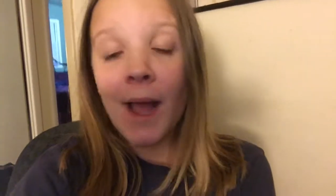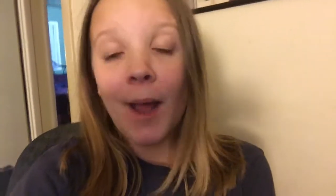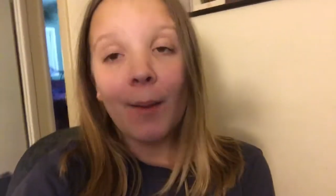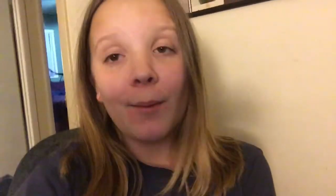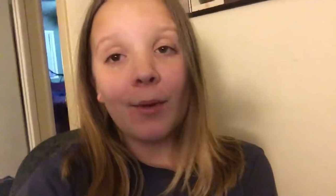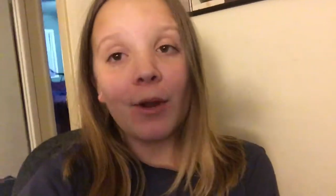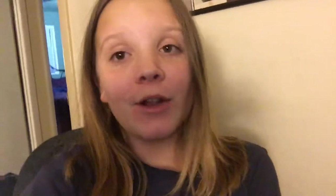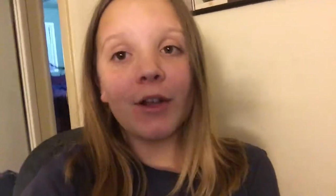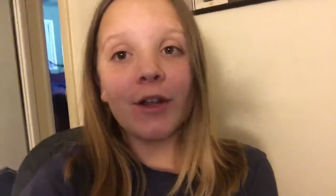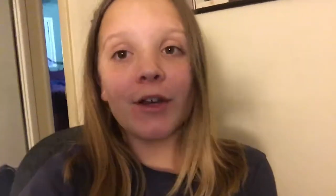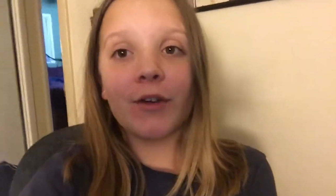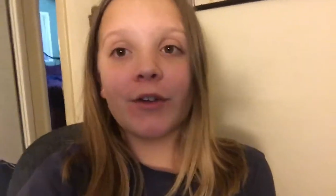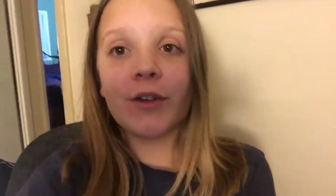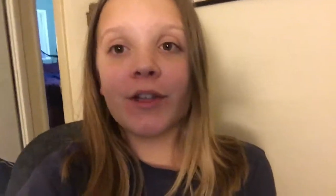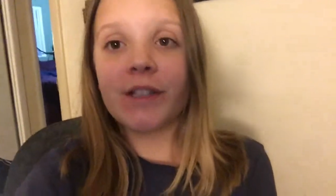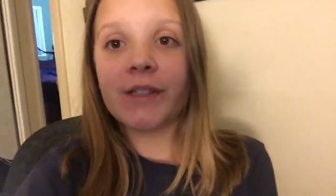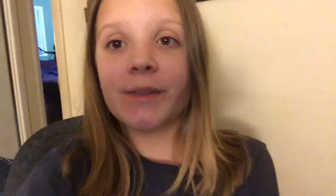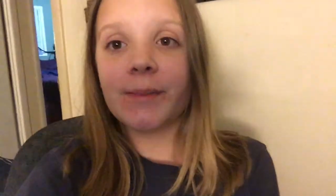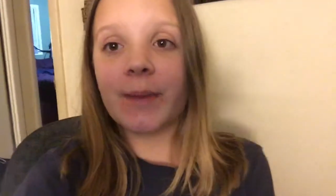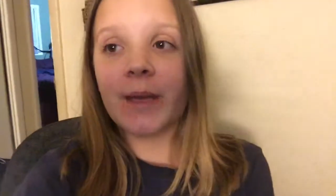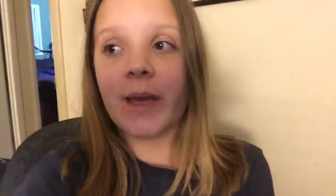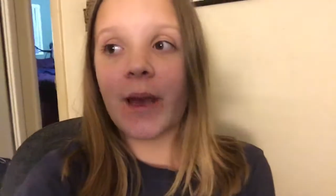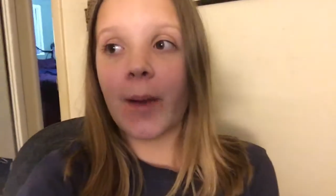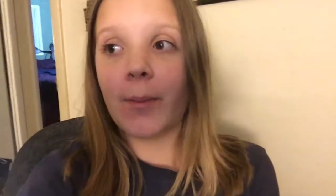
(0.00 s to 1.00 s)
Probably going
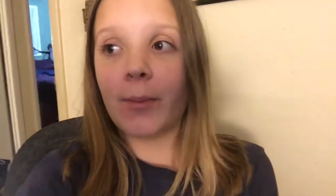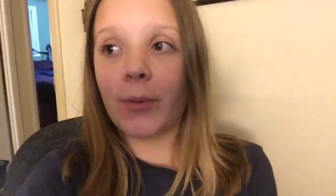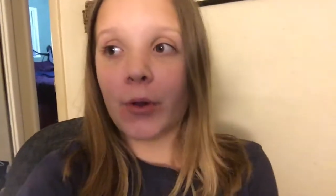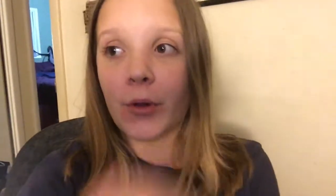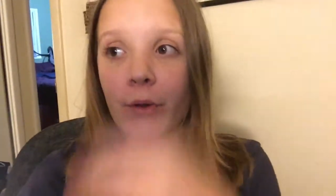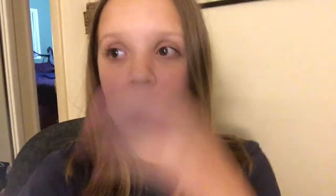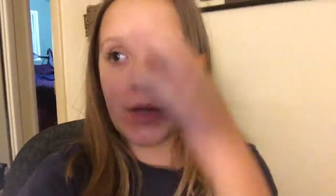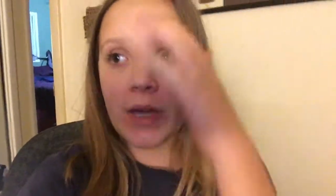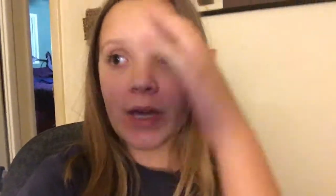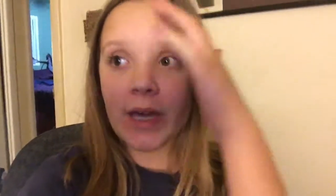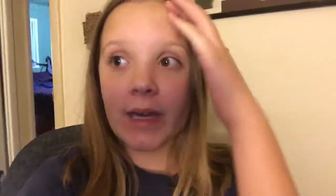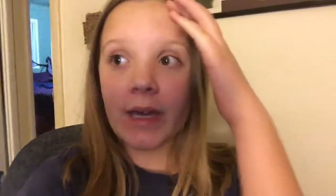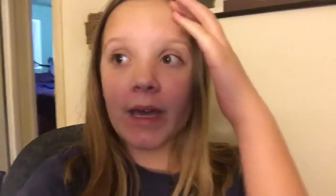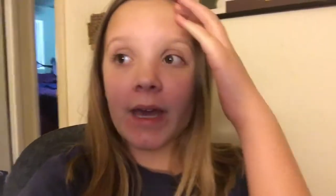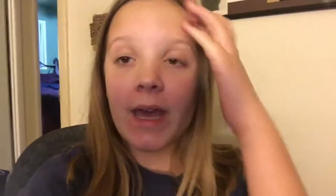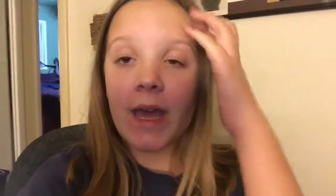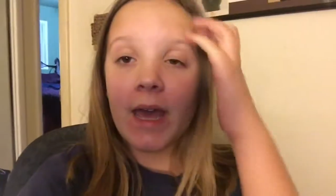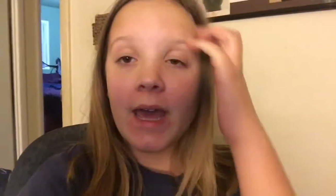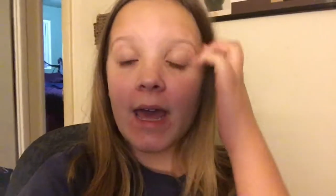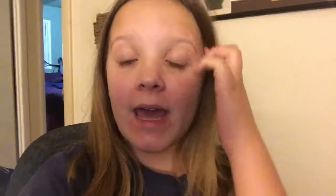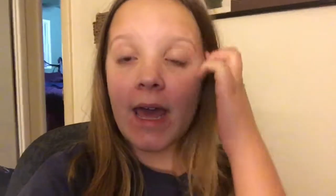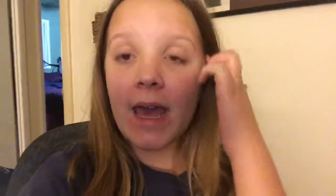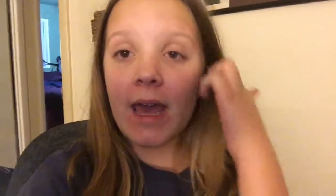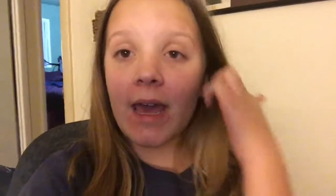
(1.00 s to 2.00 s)
to be uploading
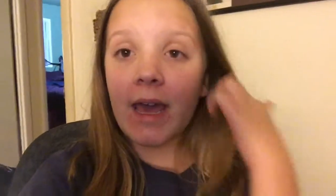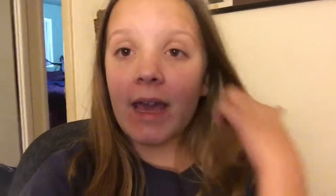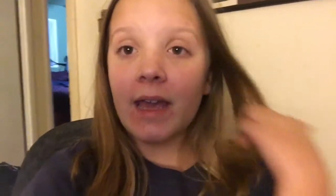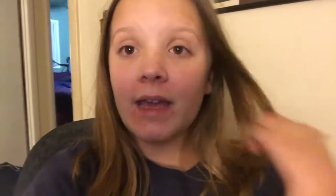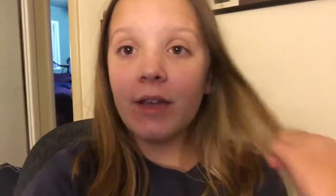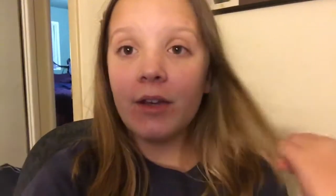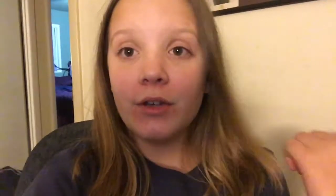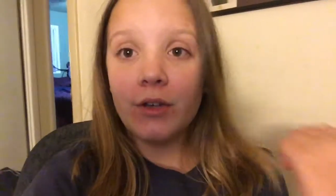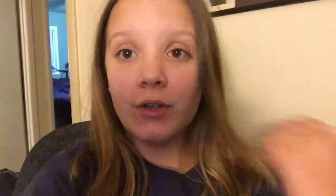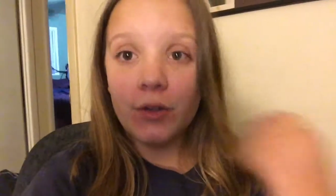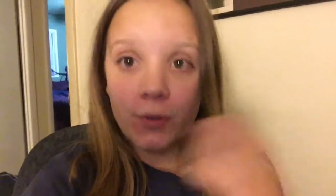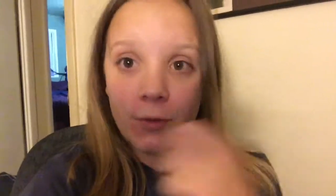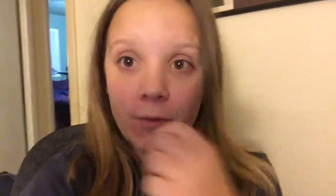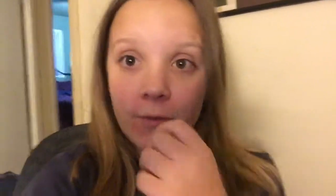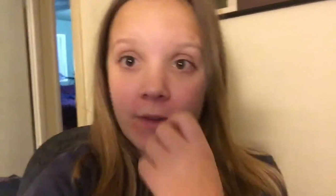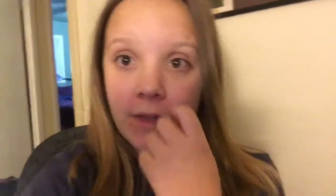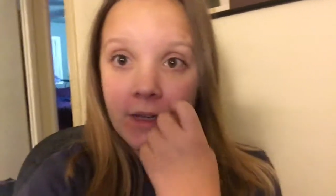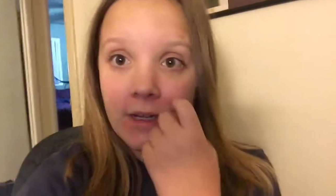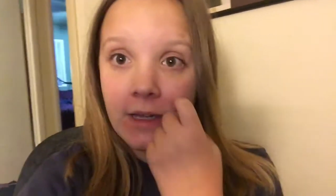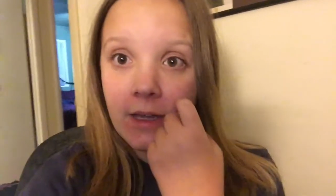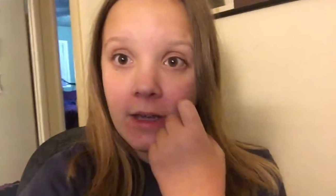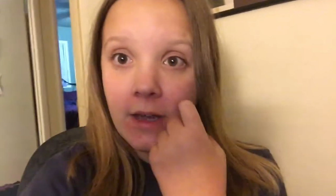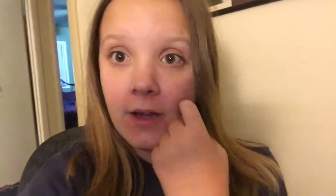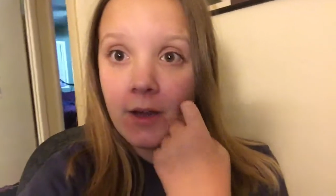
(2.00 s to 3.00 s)
a new
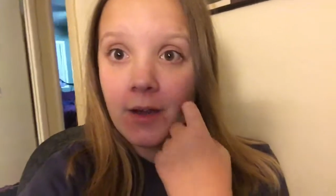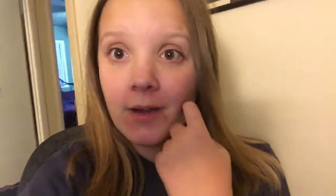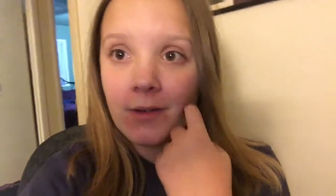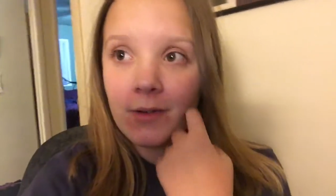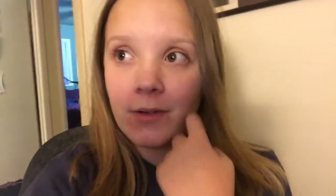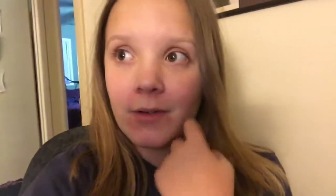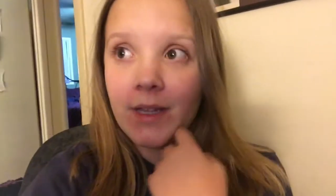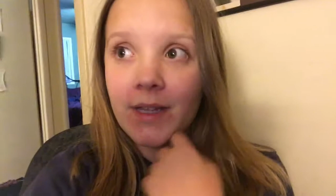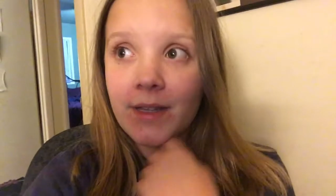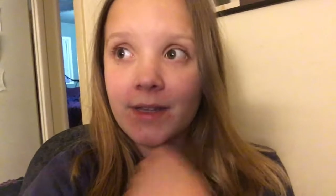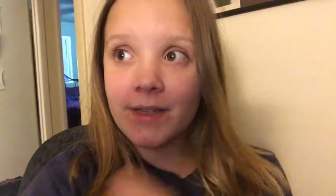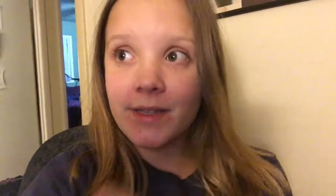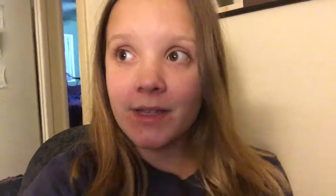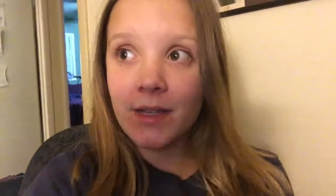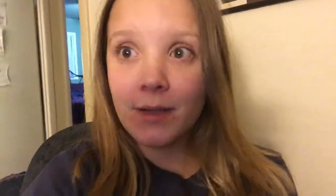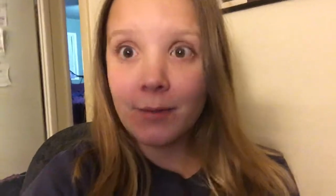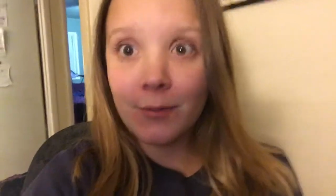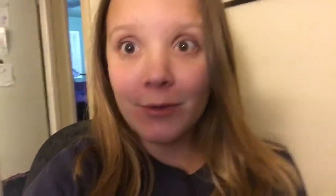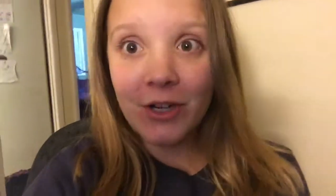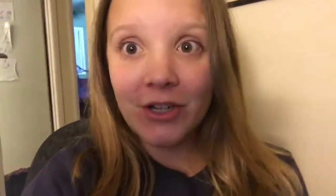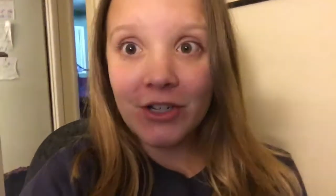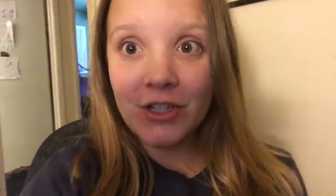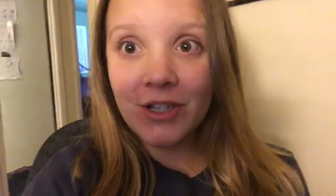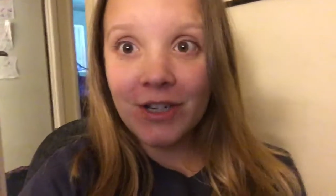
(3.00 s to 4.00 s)
video in
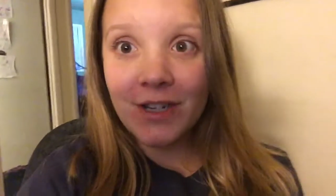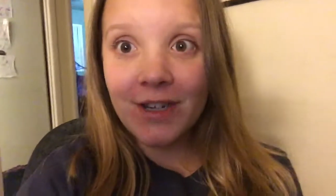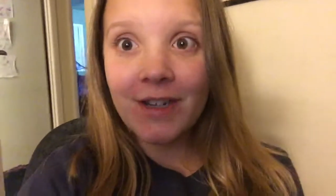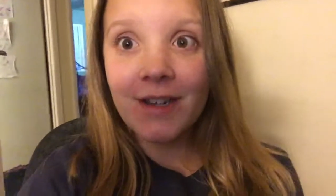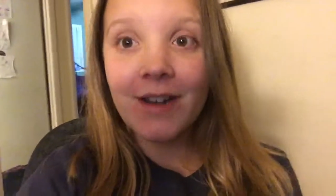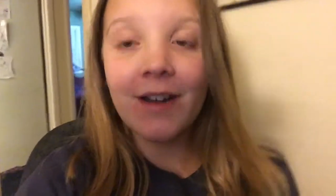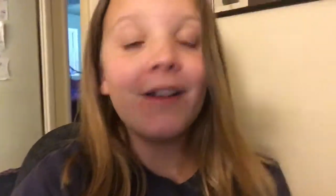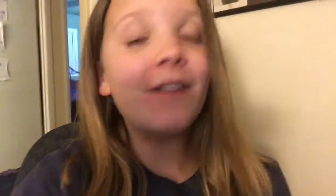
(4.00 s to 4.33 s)
celebration